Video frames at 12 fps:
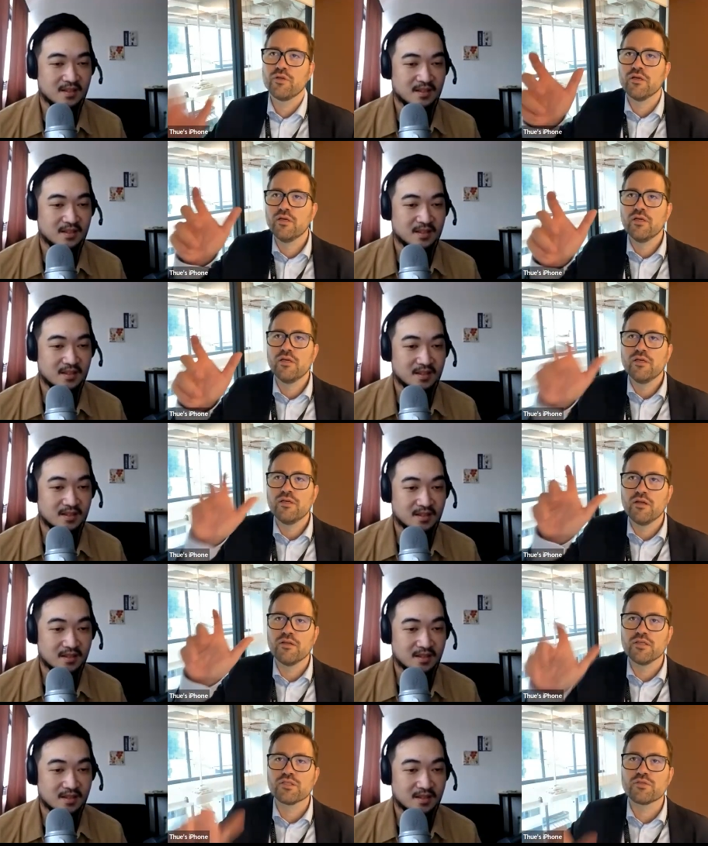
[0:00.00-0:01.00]
Speaker 1: can show the
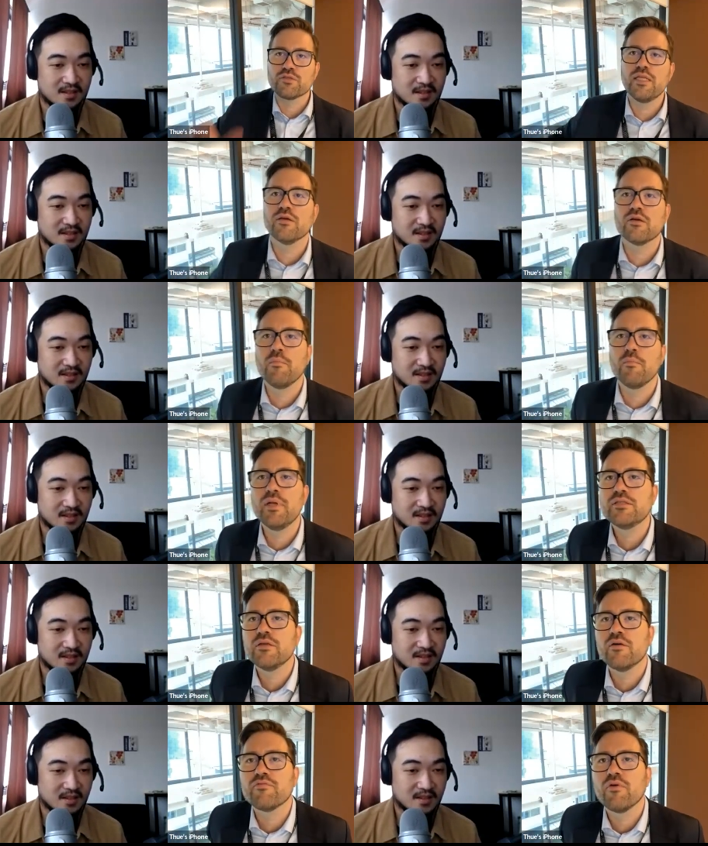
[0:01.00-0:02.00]
on the screen
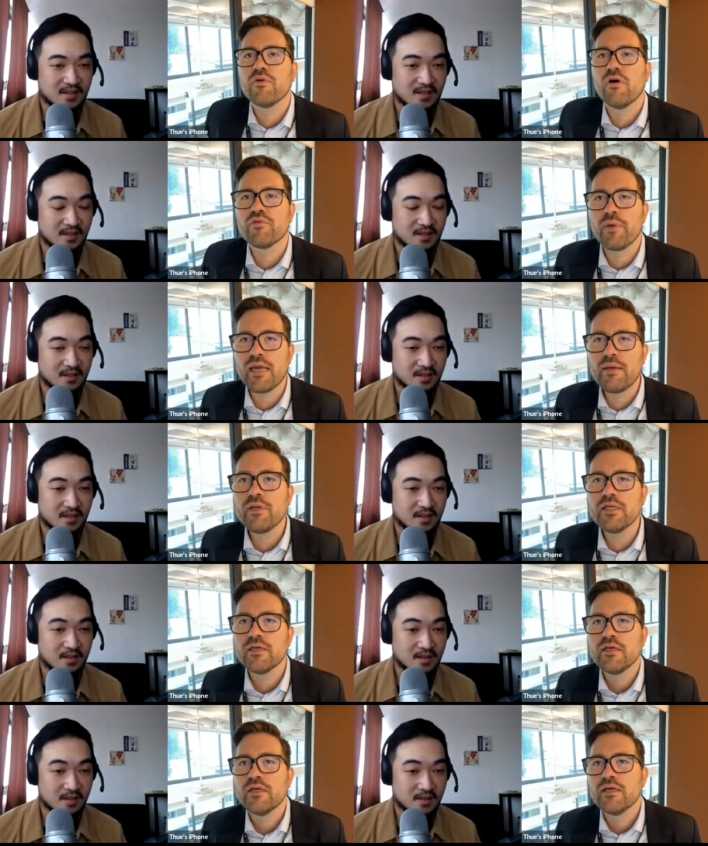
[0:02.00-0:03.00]
the completion of the of
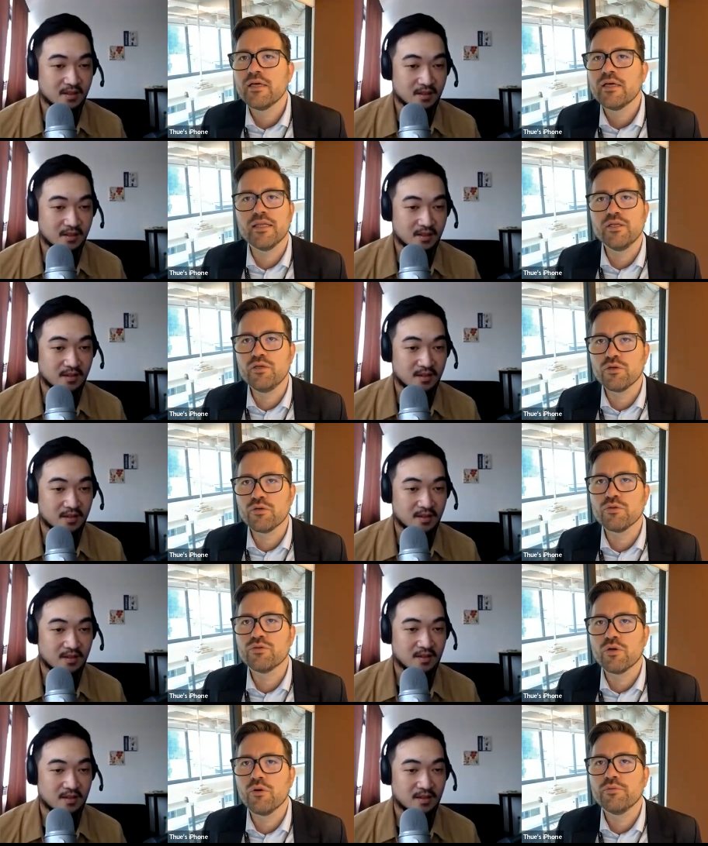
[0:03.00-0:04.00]
the payment, and
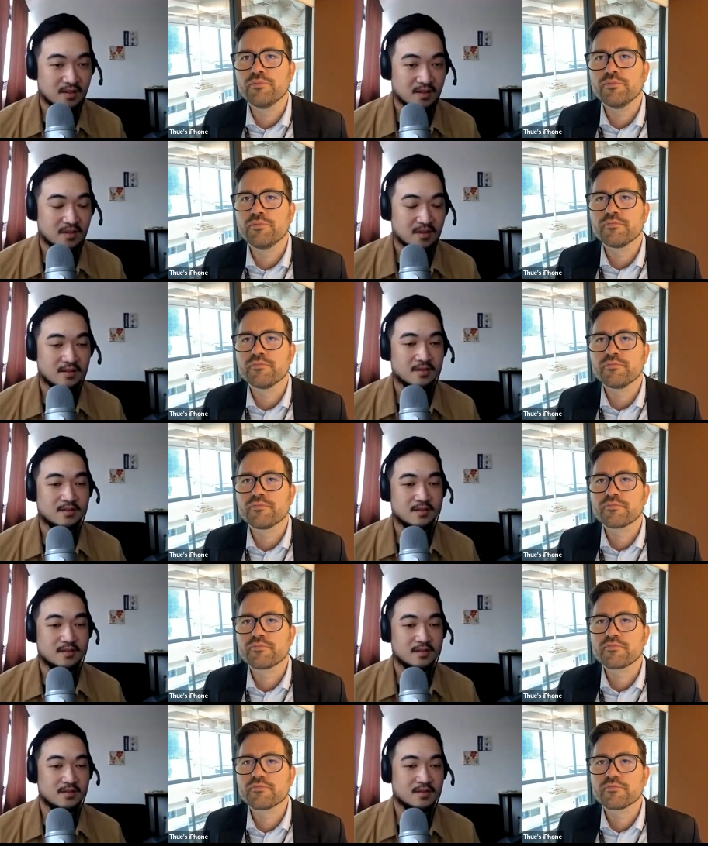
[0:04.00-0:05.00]
then you're good to go.
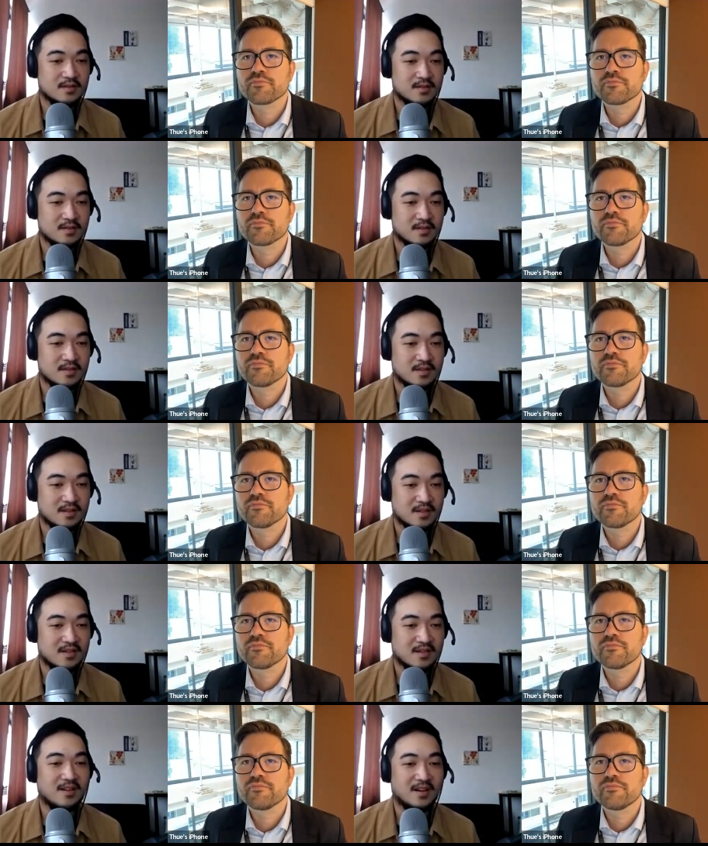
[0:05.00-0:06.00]

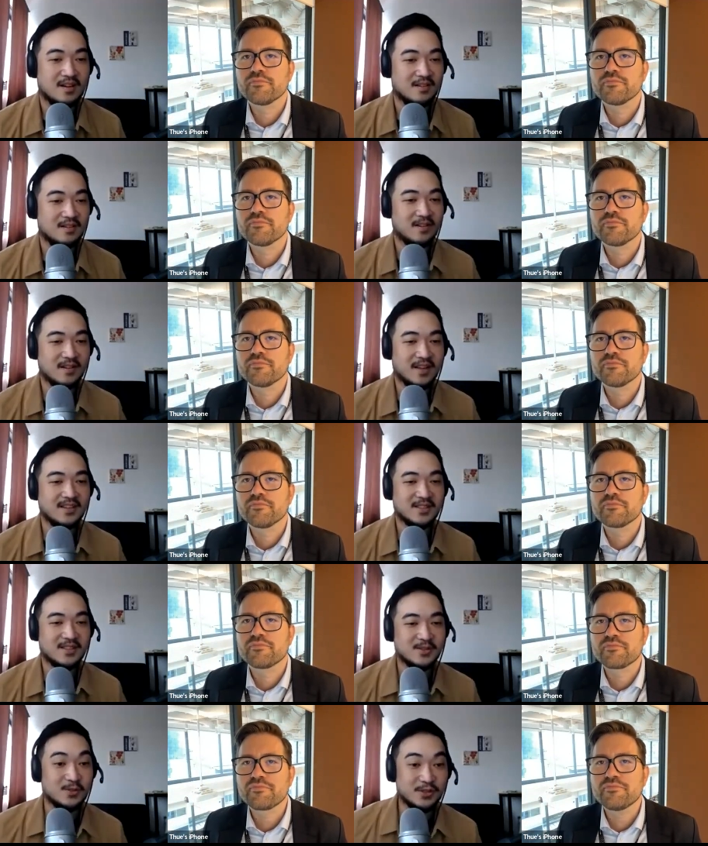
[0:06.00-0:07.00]
Speaker 2: Wow. Okay.
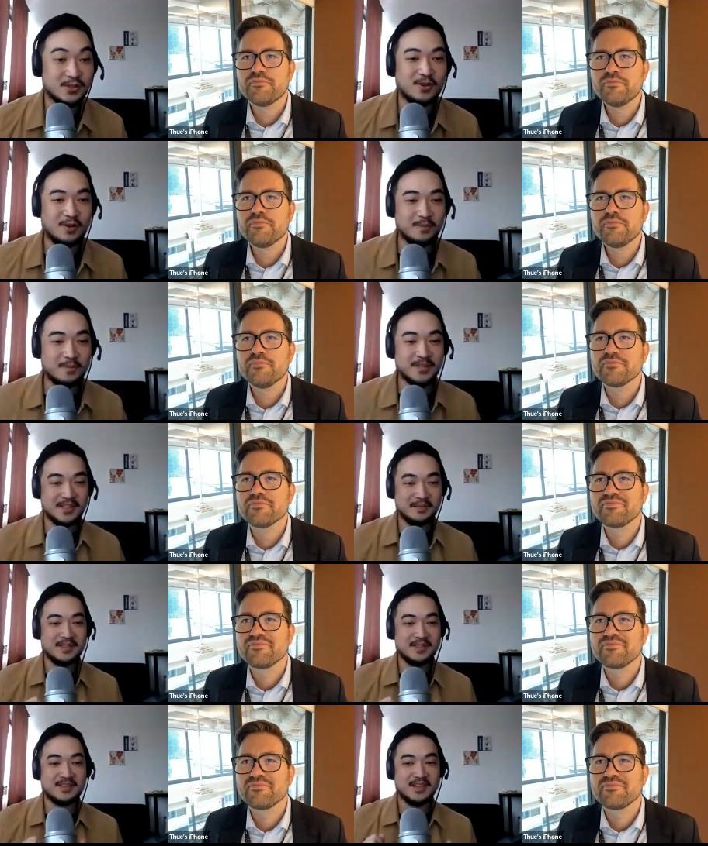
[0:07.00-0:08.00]
So social commerce that
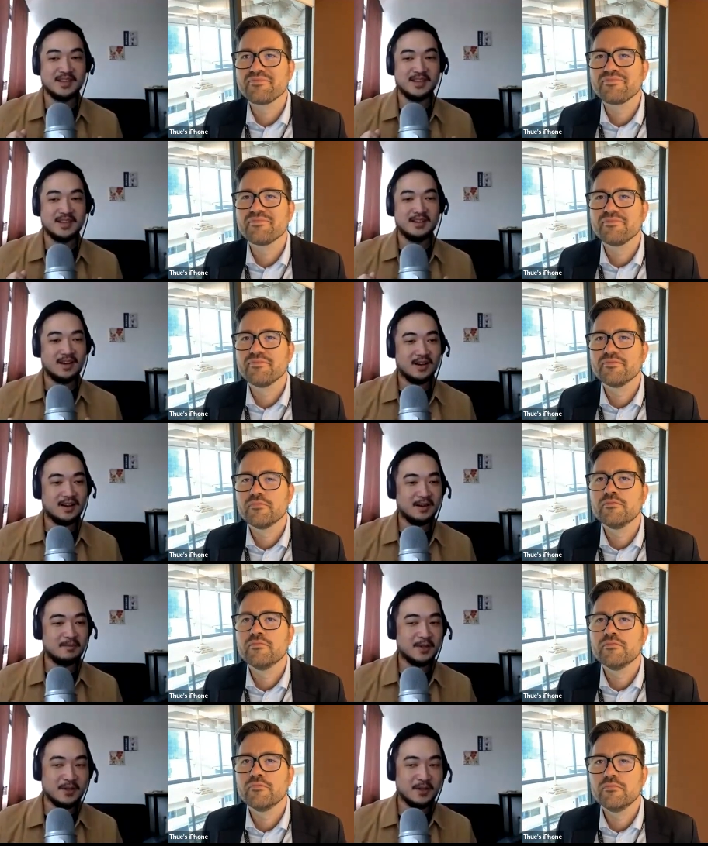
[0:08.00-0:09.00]
means,
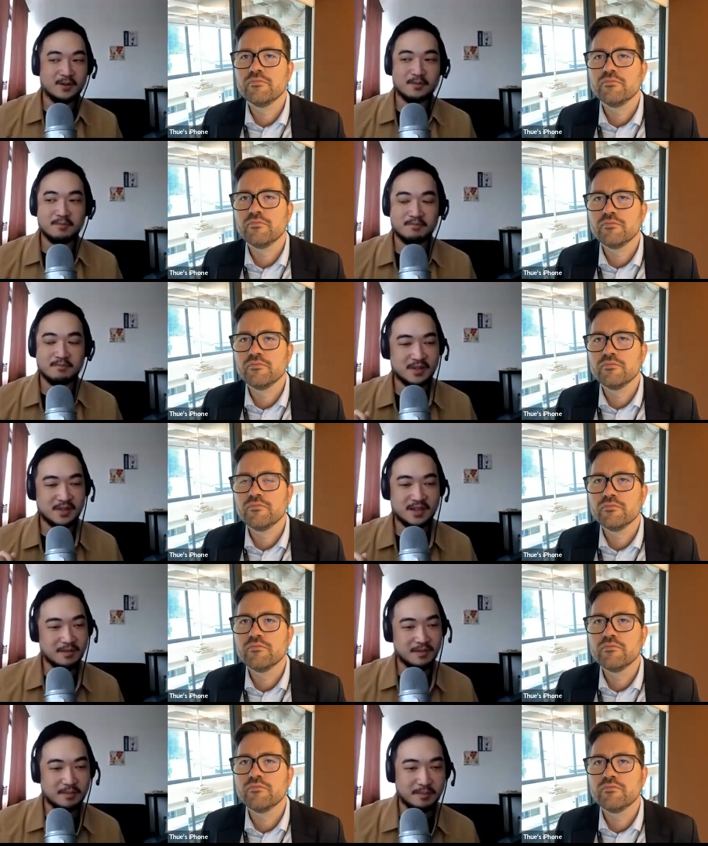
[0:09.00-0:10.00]
um, you know,
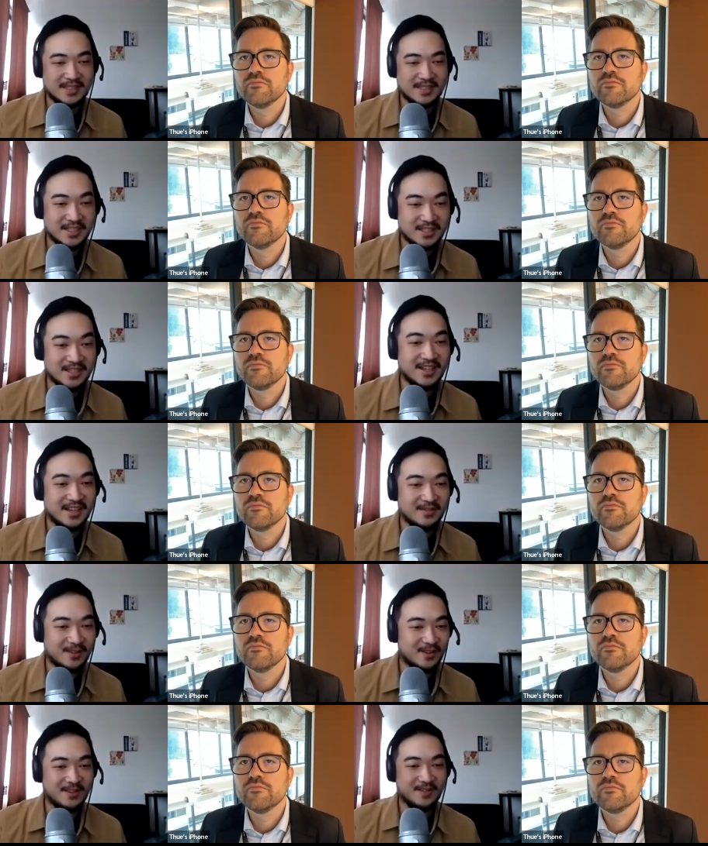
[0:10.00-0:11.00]
messaging
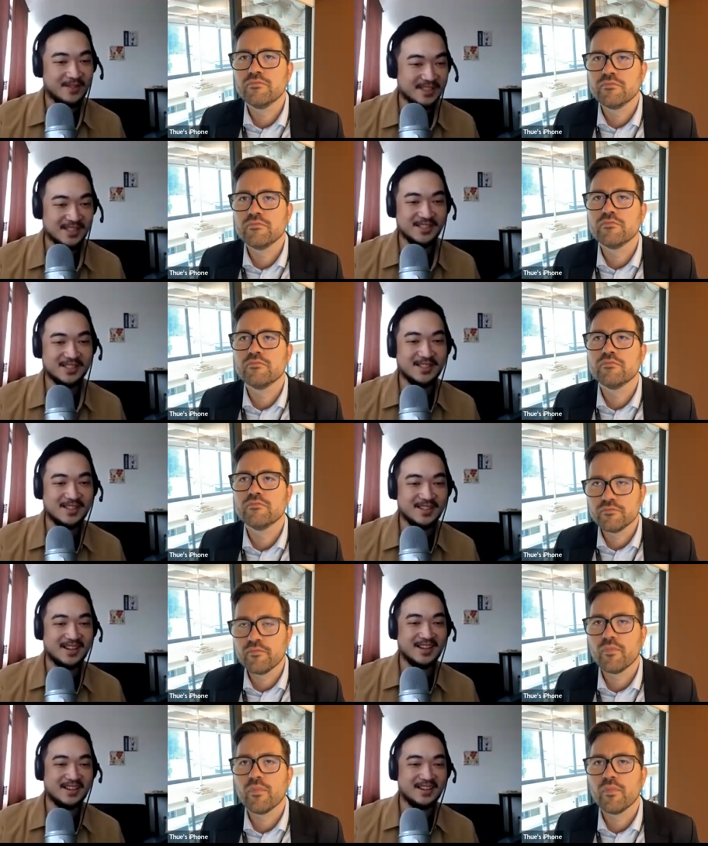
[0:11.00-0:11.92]
them on on Messenger, and